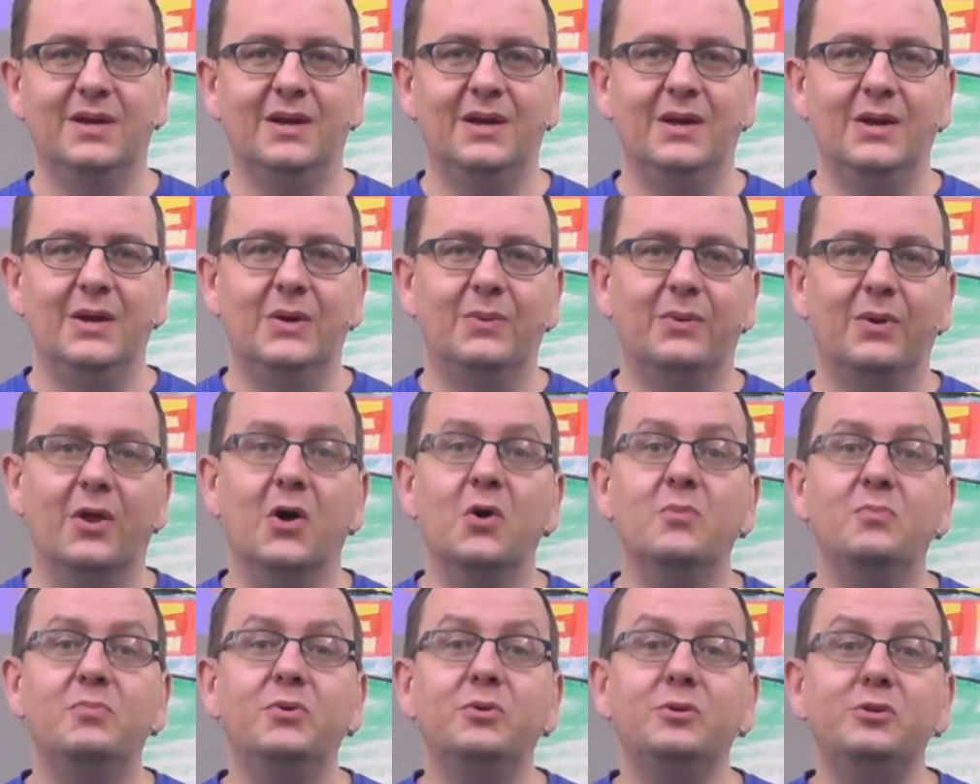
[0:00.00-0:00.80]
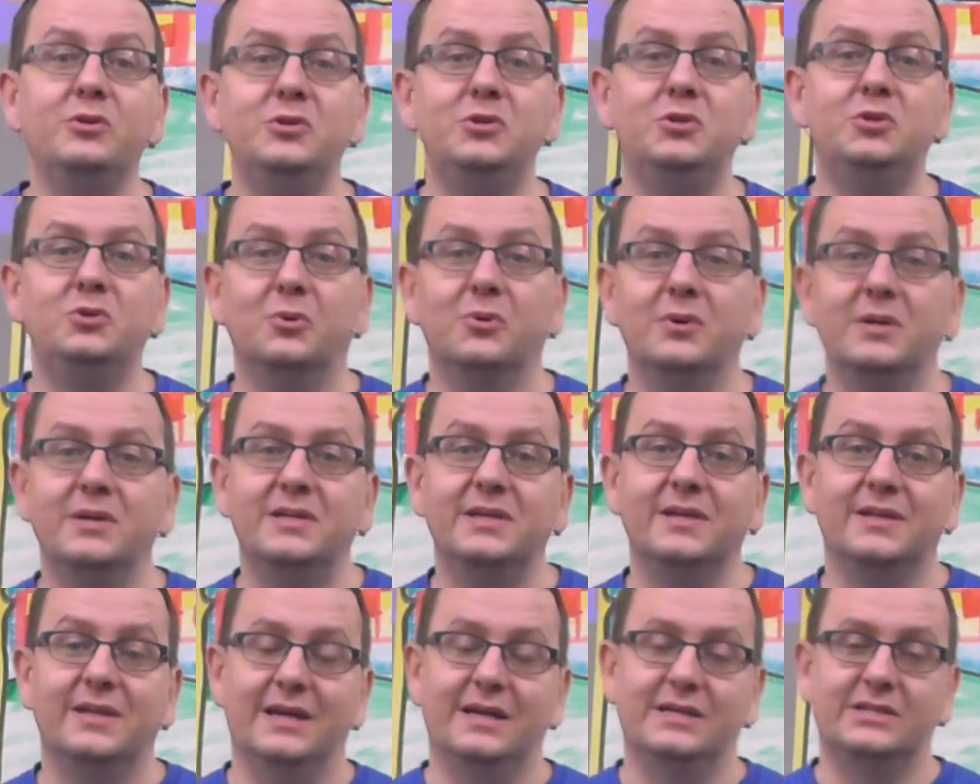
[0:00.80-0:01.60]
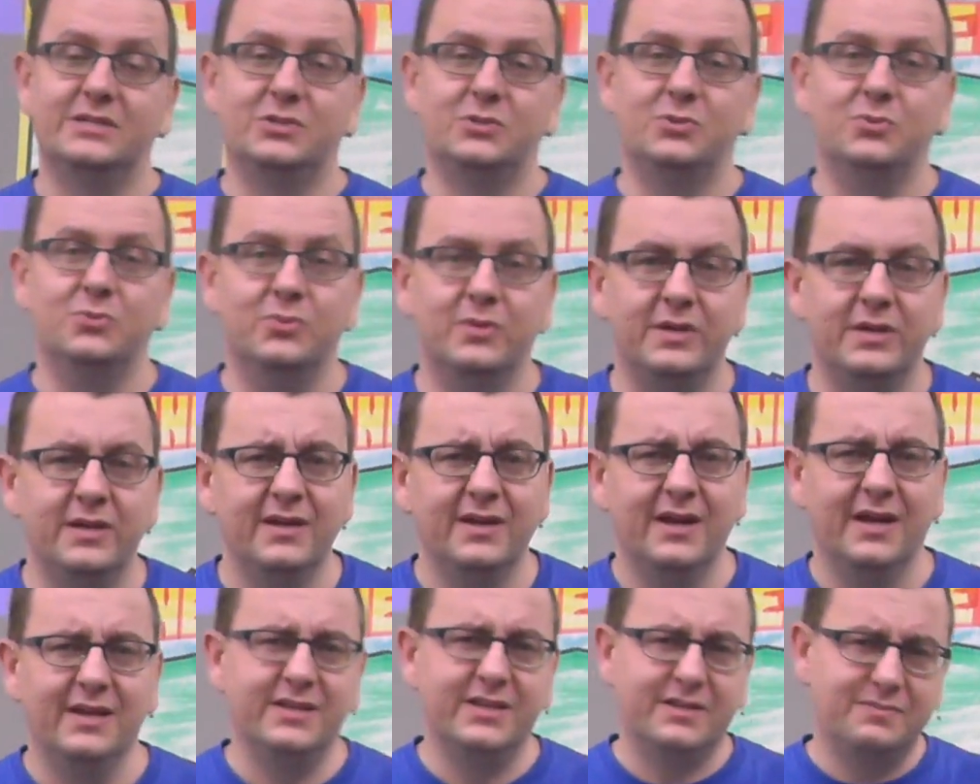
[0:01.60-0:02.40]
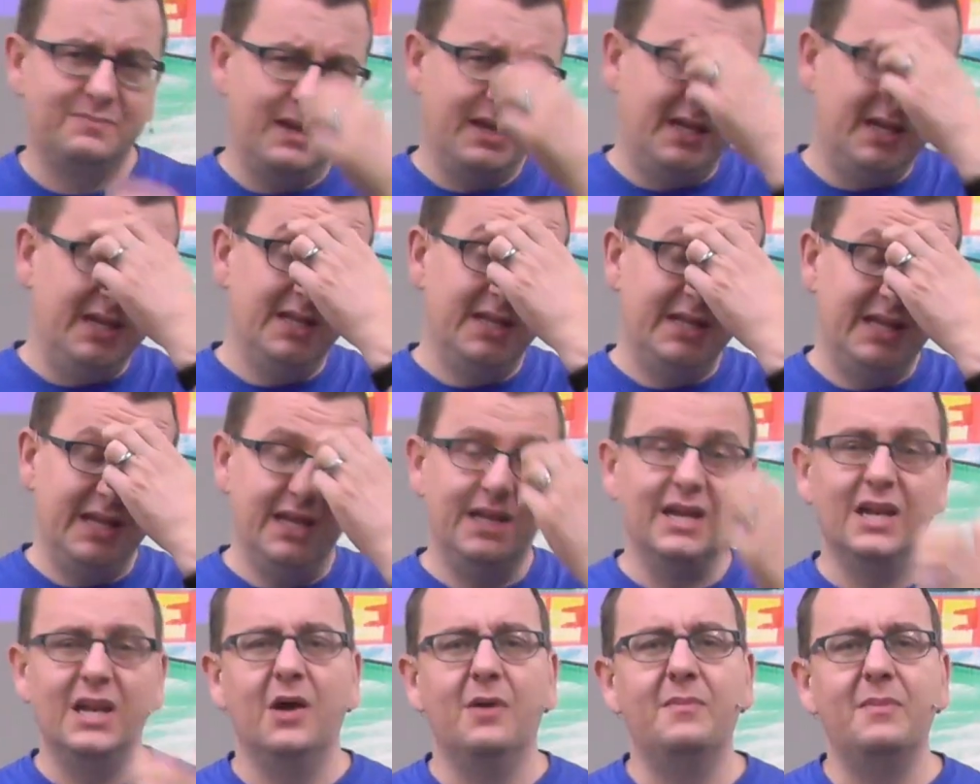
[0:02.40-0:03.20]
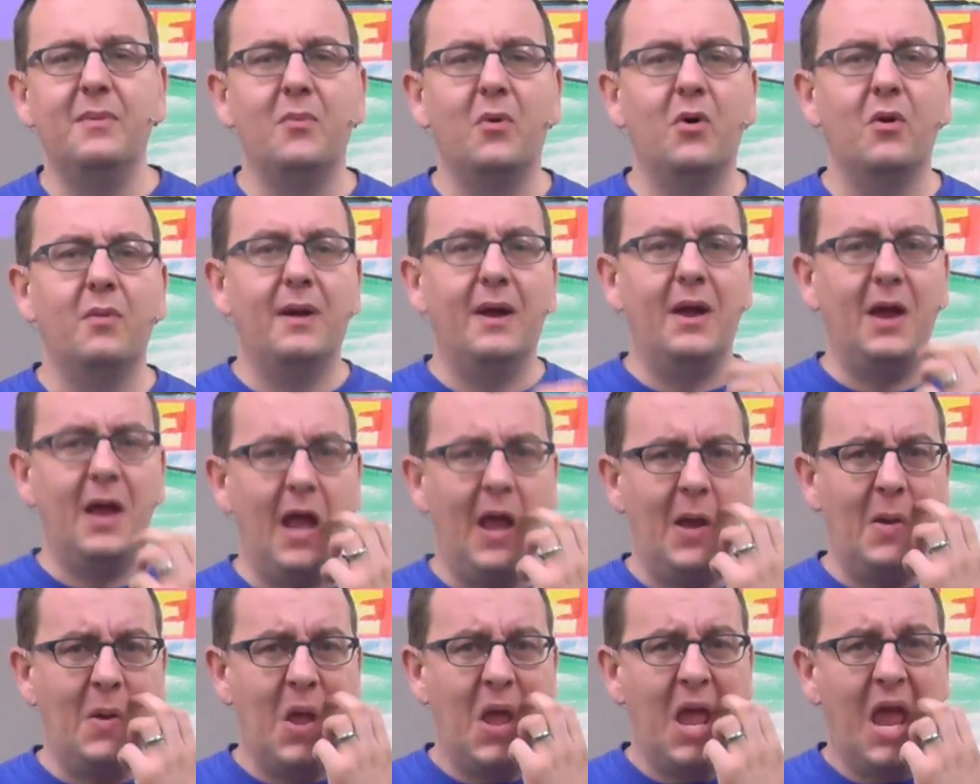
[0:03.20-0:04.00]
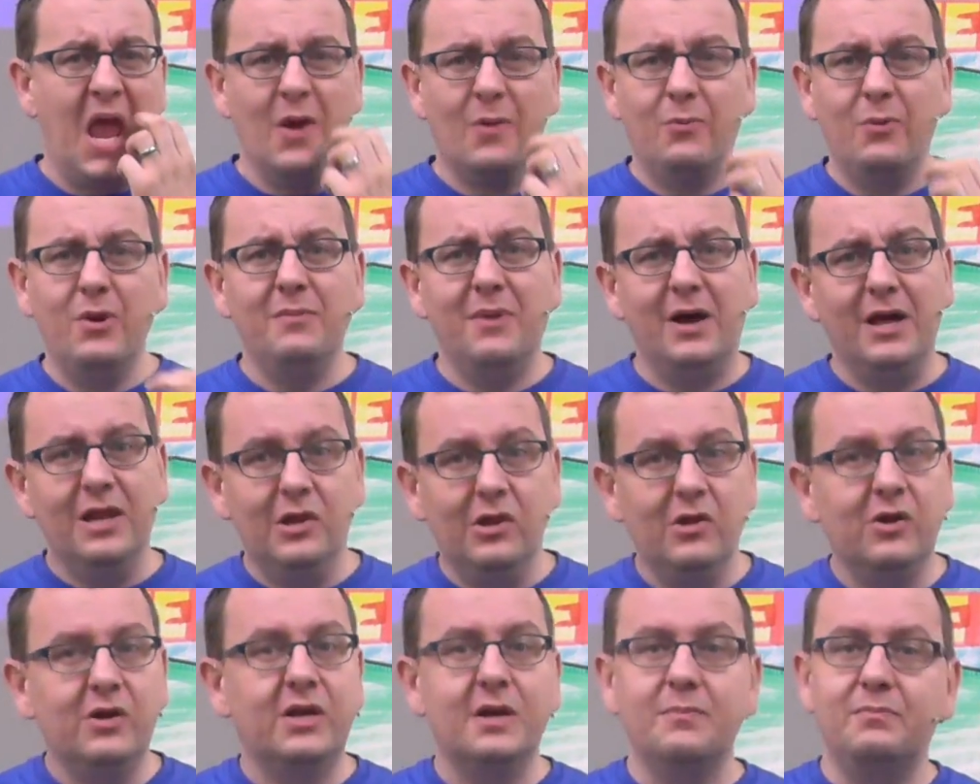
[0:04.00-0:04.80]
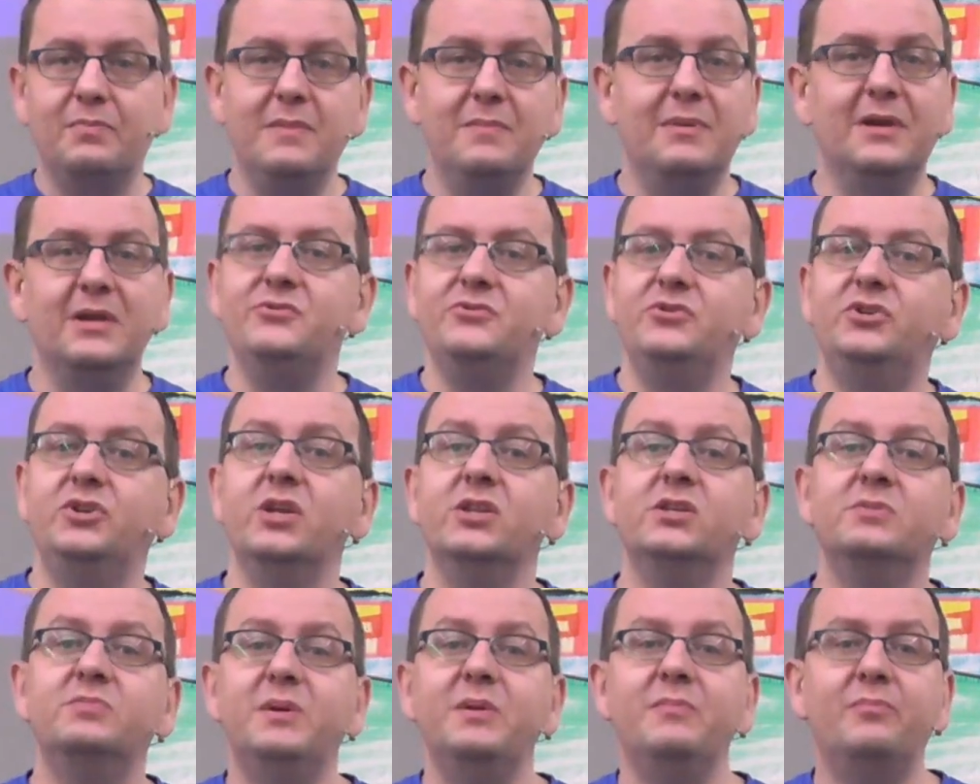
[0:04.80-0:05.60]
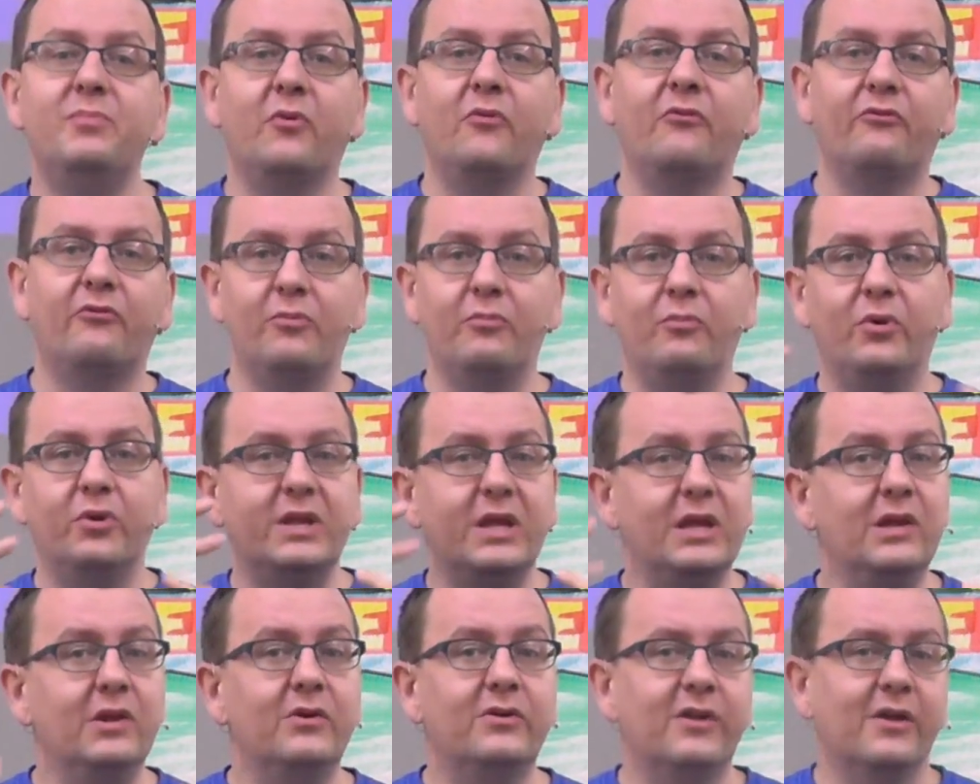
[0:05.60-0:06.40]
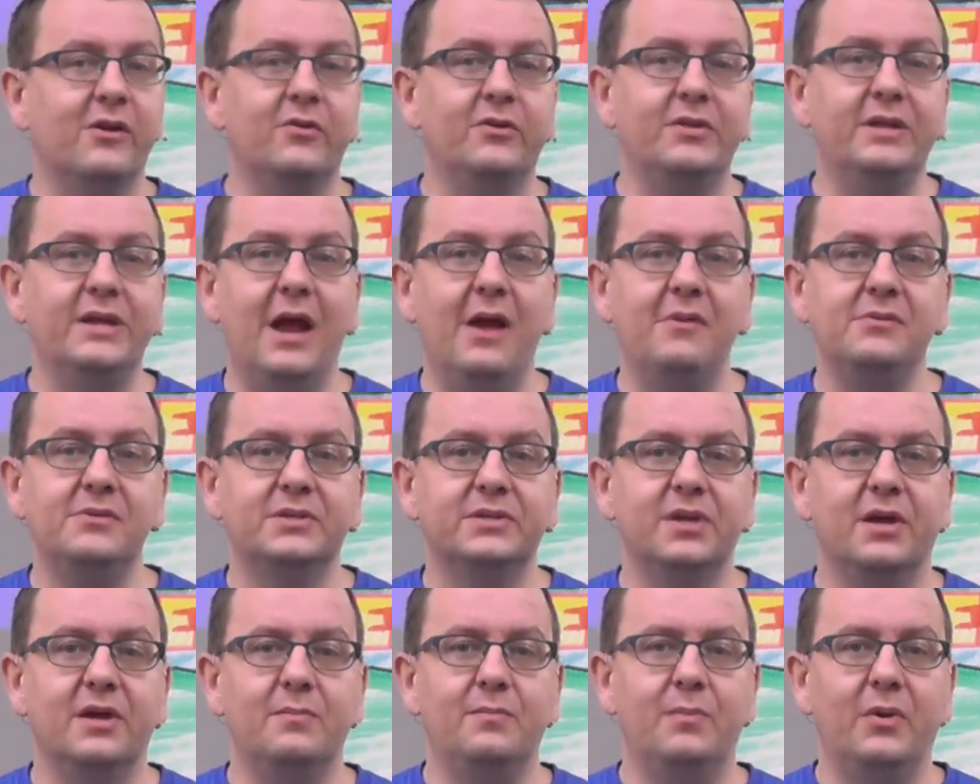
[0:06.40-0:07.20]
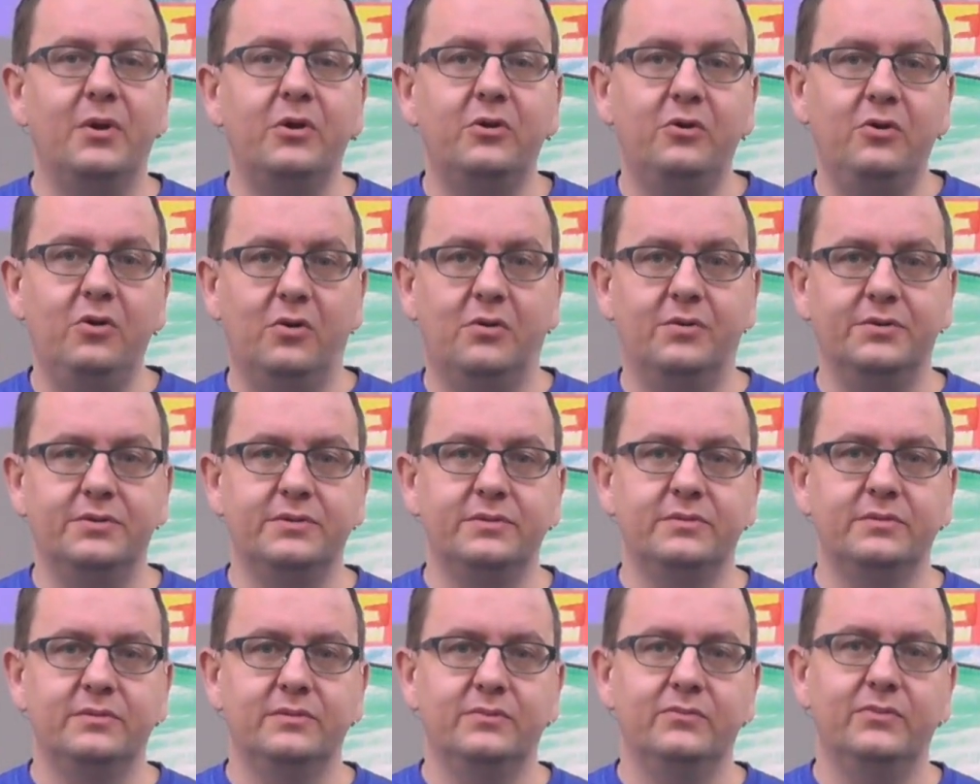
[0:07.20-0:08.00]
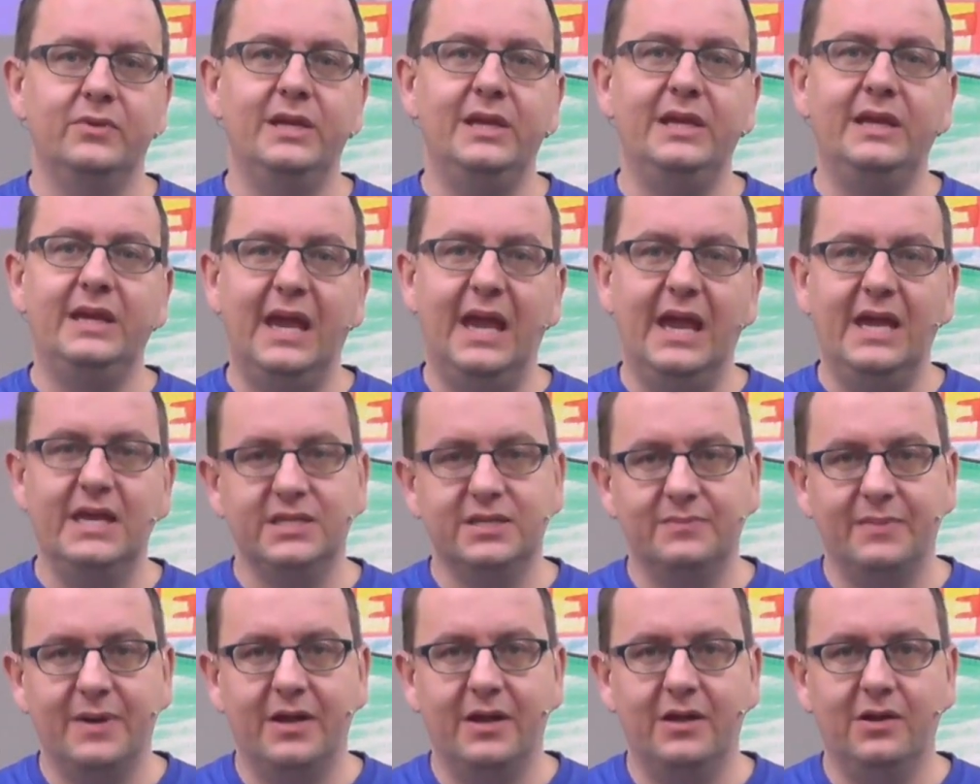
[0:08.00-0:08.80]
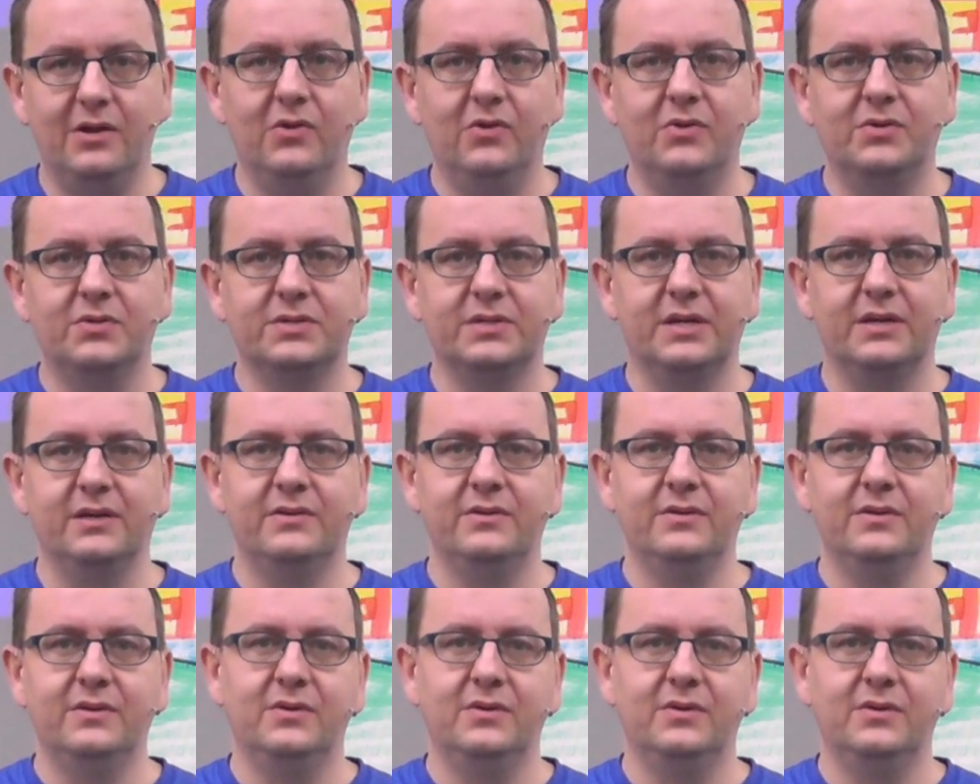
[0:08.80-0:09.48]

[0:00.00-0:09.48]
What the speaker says: Well, I hope you enjoyed that story and just make you think a little bit more about how we might look at people and judge people from what they look like on the outside, but God really cares about and looks at